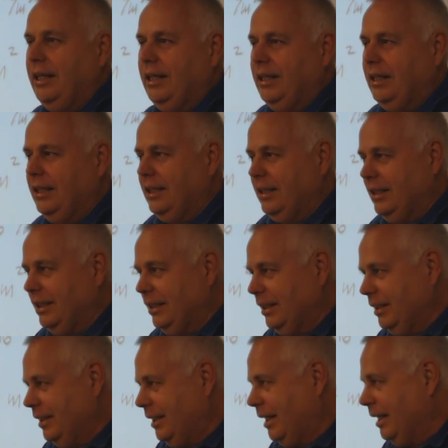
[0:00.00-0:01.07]

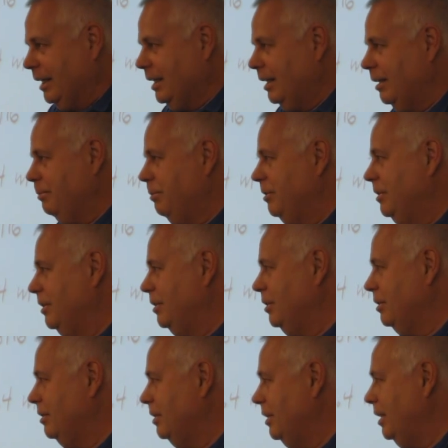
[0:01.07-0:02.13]
that kind of
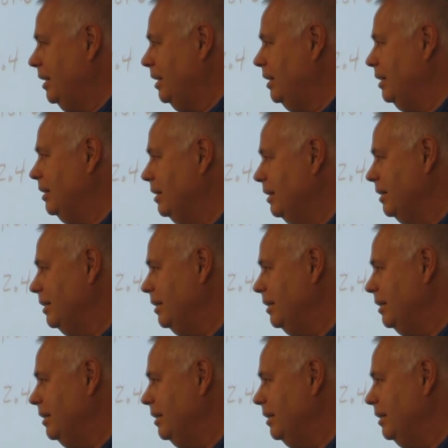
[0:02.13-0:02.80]
precision, and